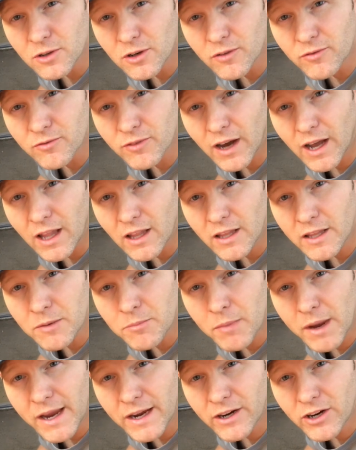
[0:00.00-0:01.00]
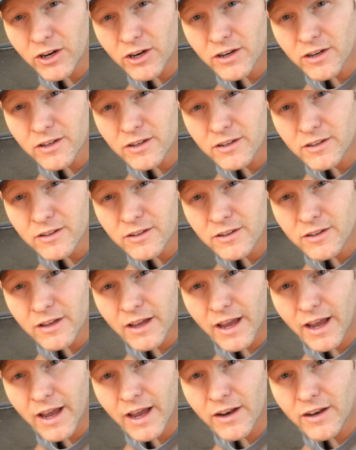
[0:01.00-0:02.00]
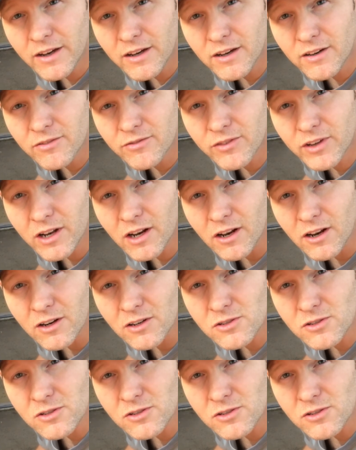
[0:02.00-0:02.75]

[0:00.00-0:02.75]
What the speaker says: a violin maker and a fiddler.